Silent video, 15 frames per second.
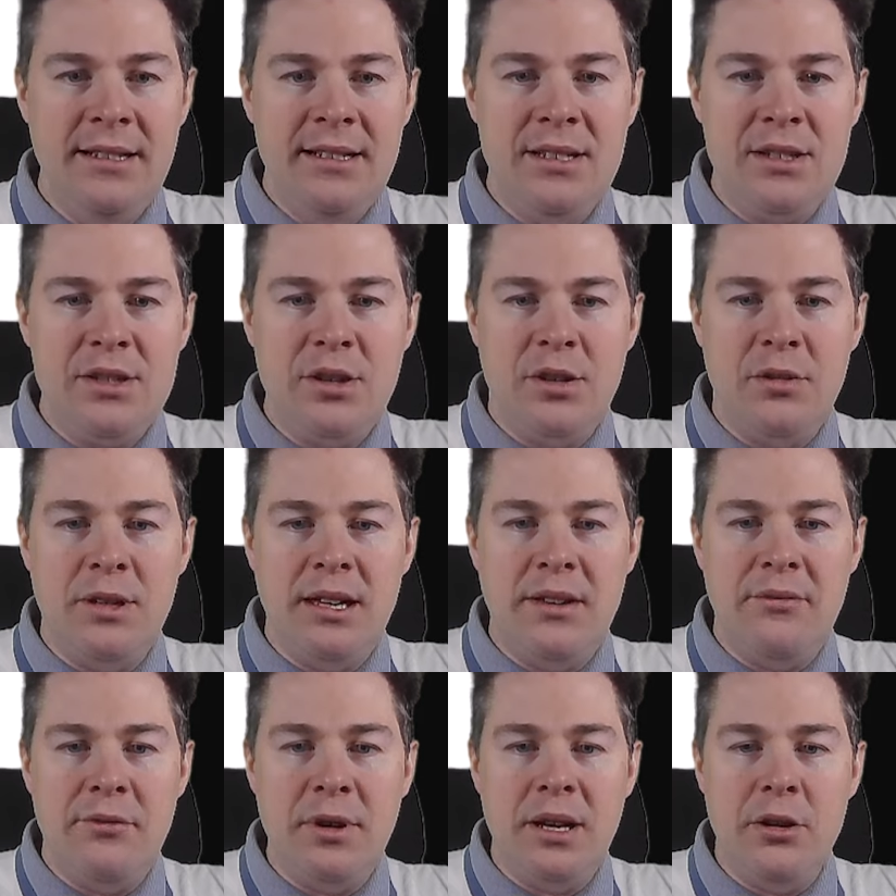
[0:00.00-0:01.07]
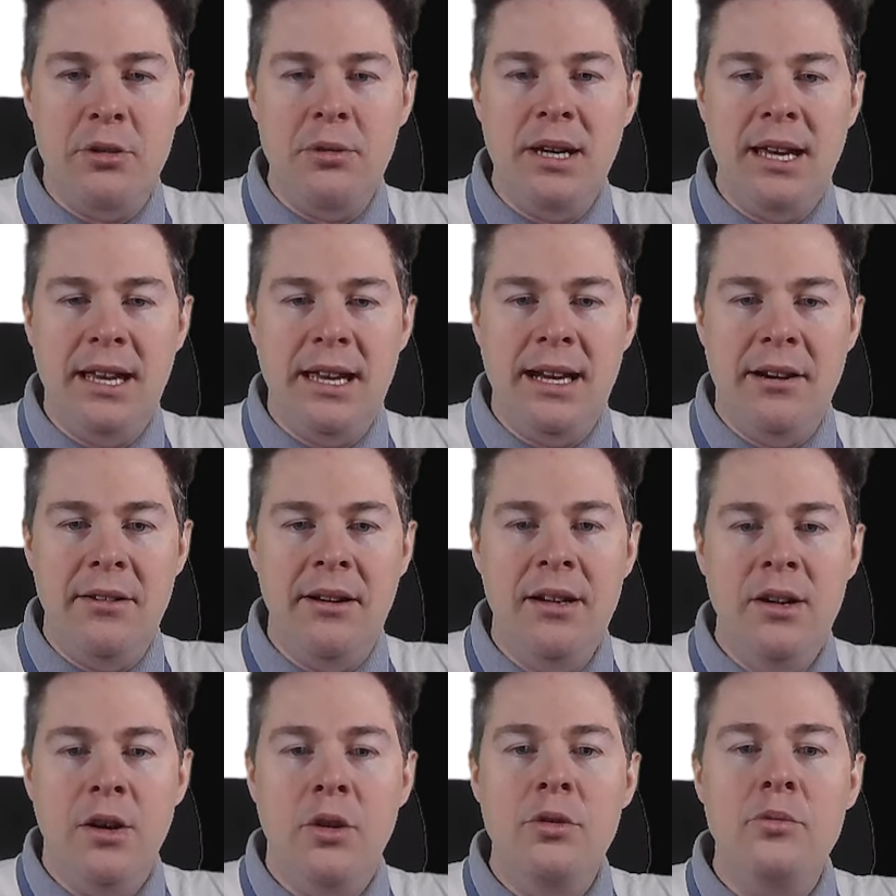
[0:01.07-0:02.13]
So if we go here,
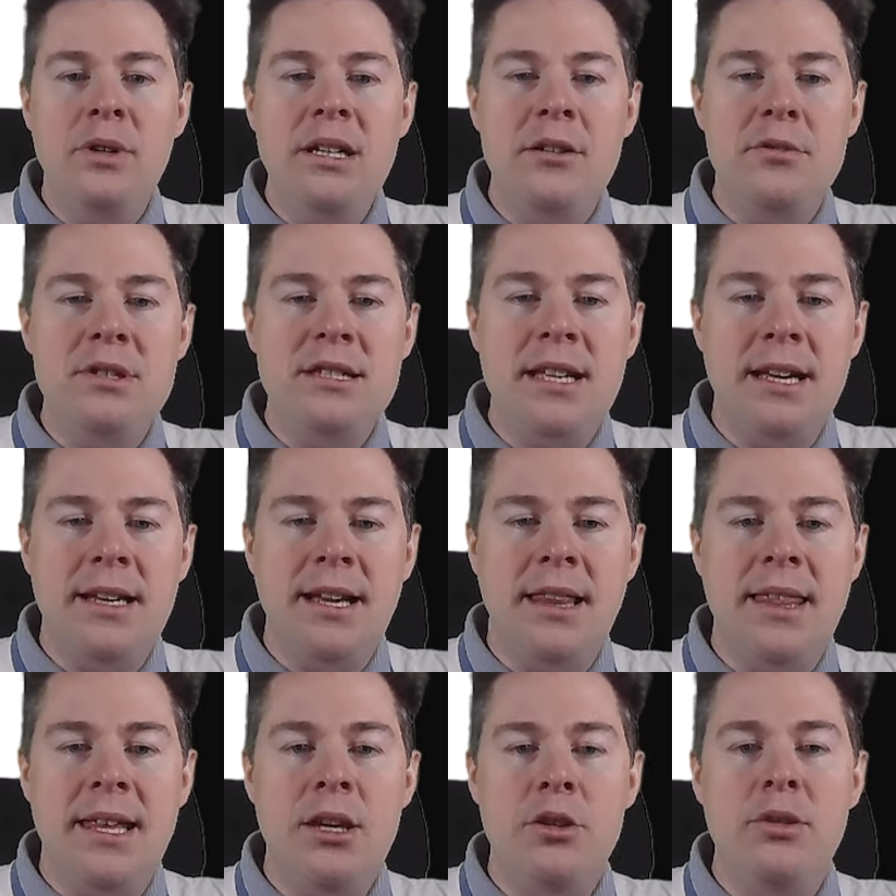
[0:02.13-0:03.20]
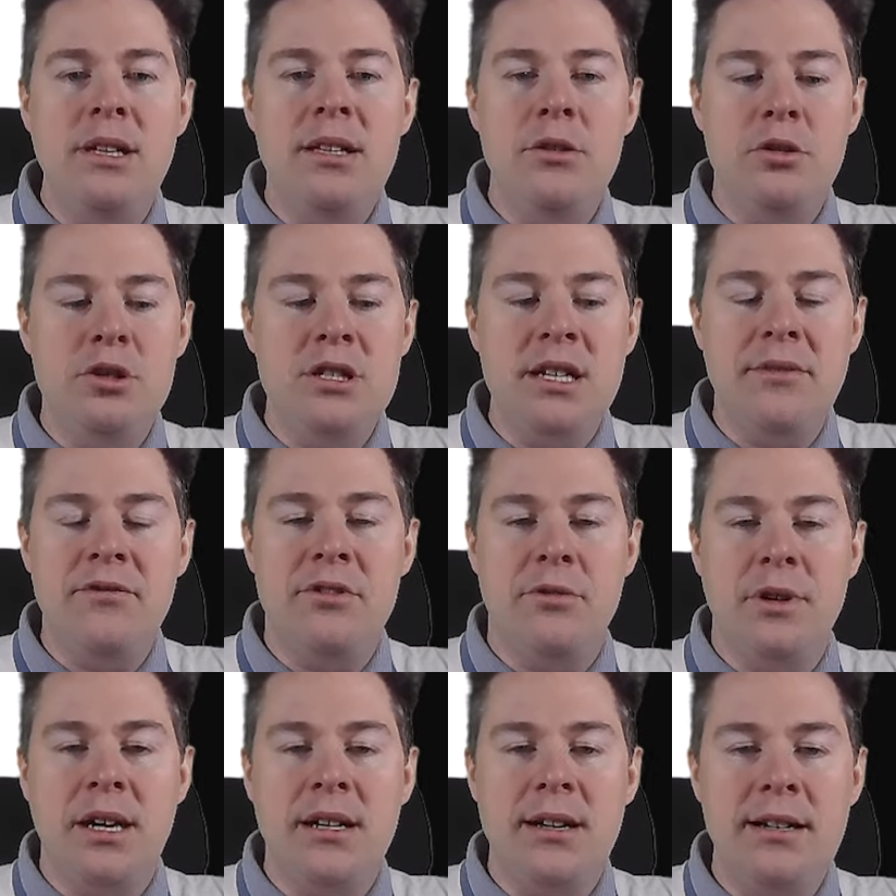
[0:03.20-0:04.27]
on Windows 10, I think you need to shift
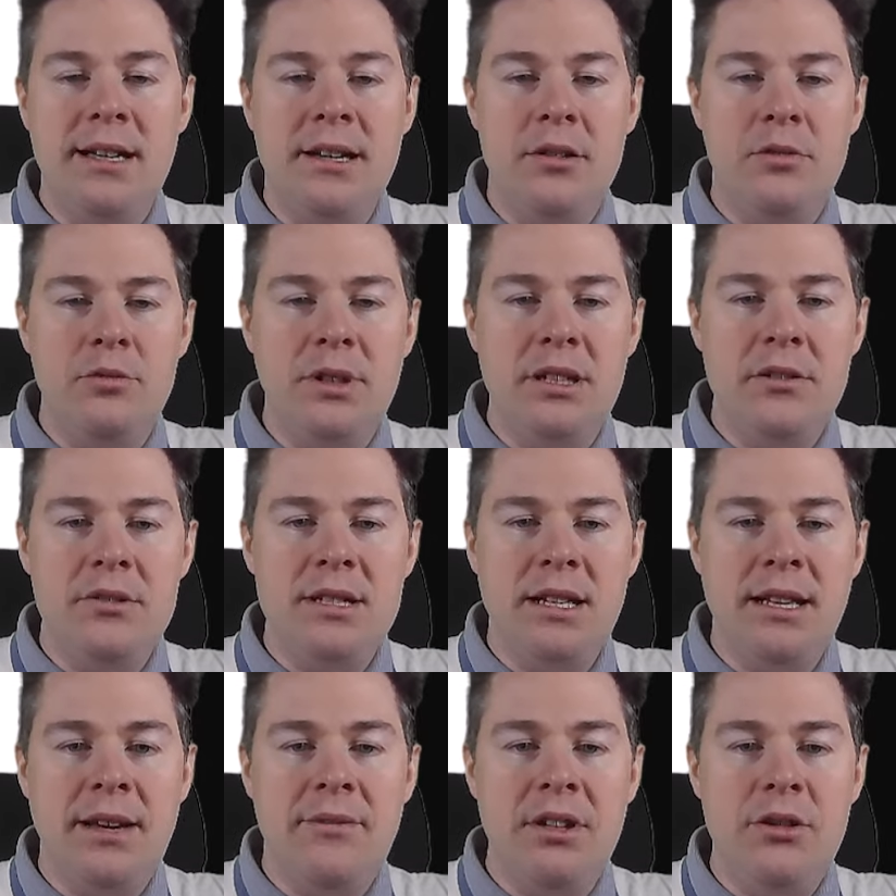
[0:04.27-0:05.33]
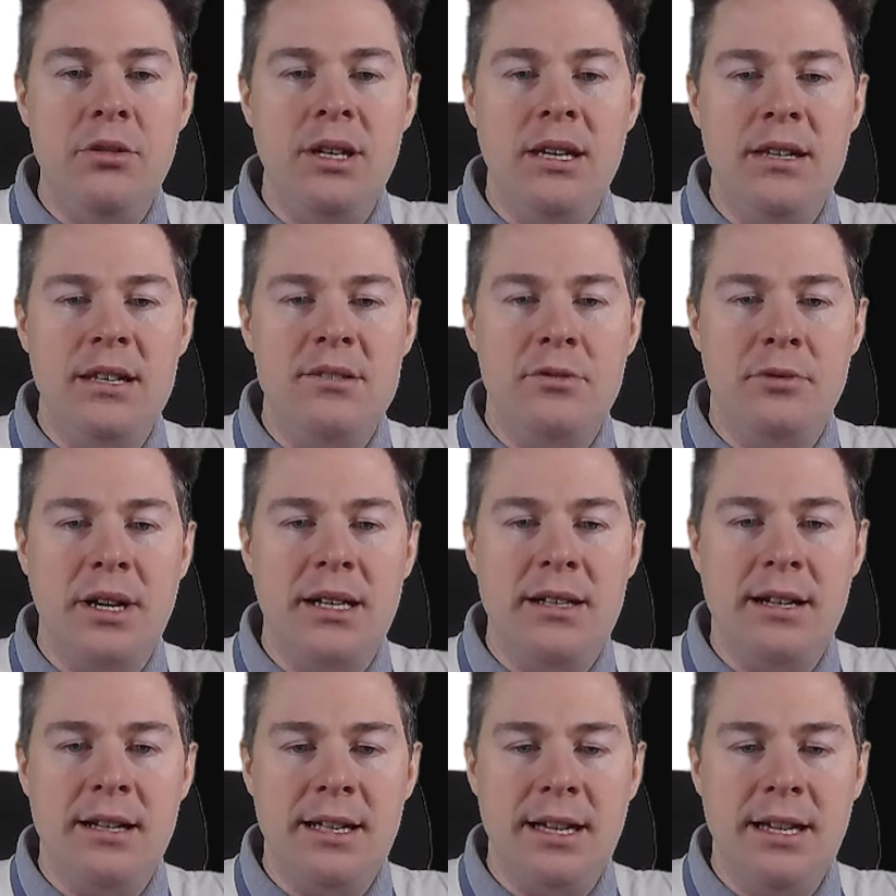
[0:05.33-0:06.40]
right click. On Windows 11, you can just right
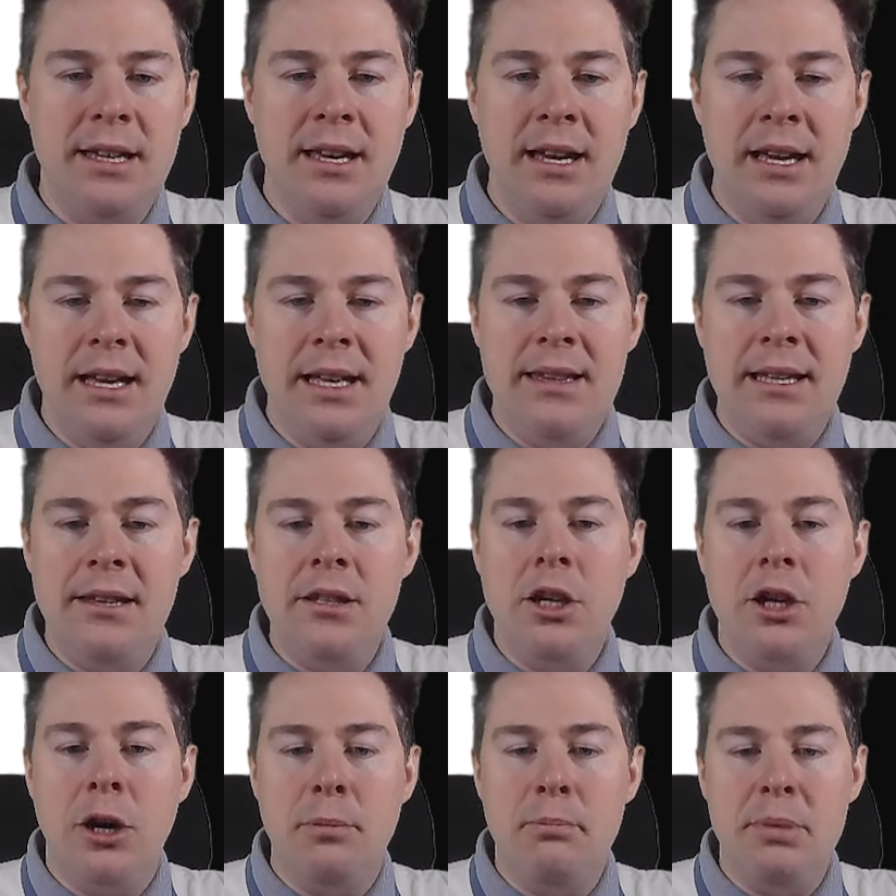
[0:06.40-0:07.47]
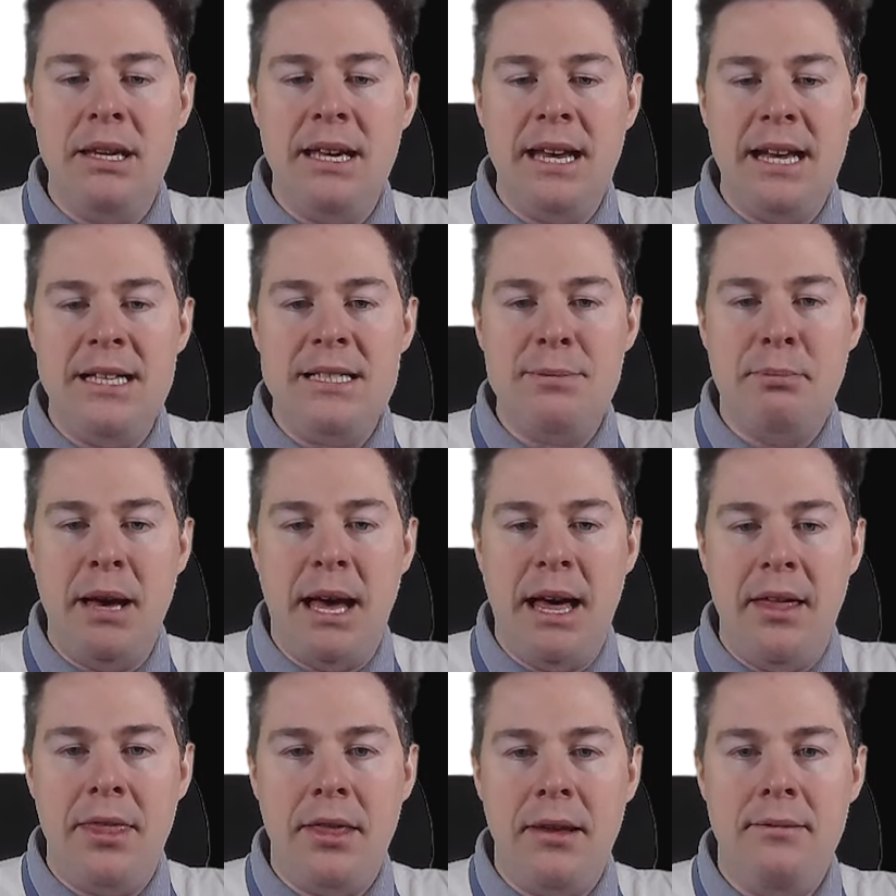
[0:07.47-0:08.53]
click and then copy as
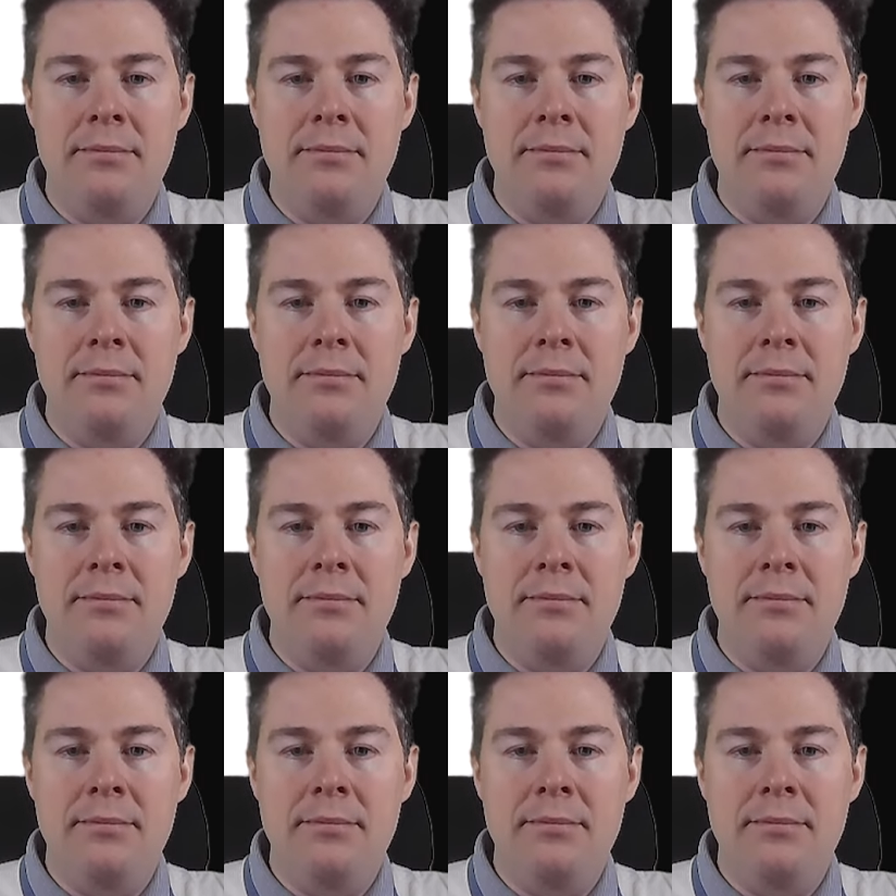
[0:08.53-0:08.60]
path.